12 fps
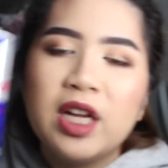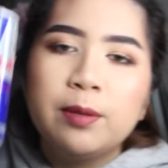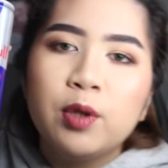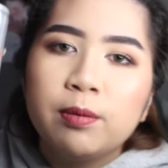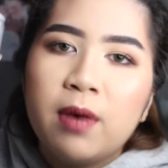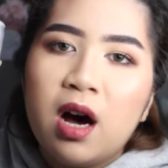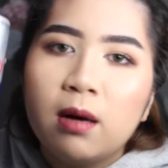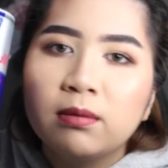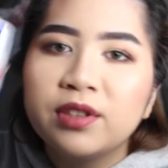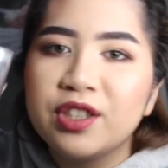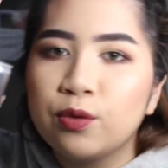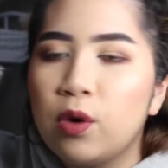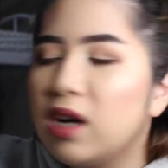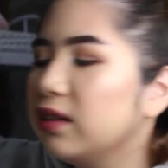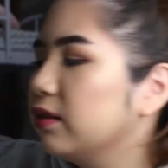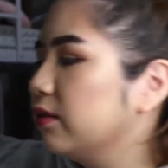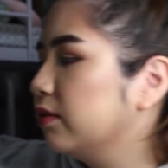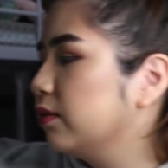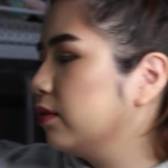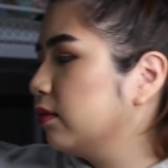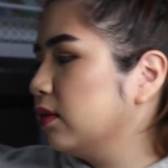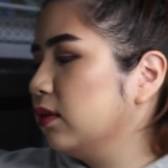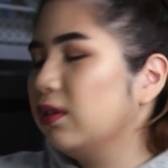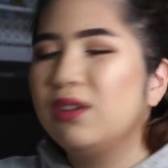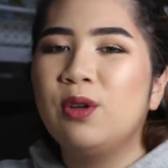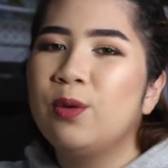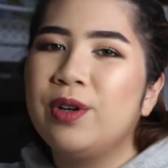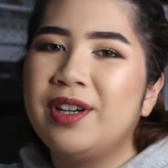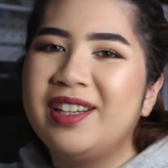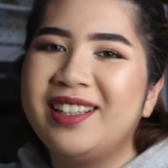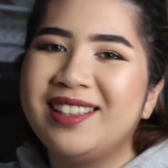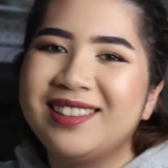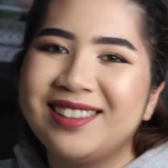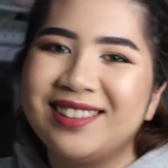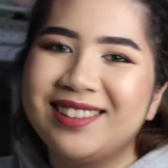Red Bull, mom. Just one. Don't worry.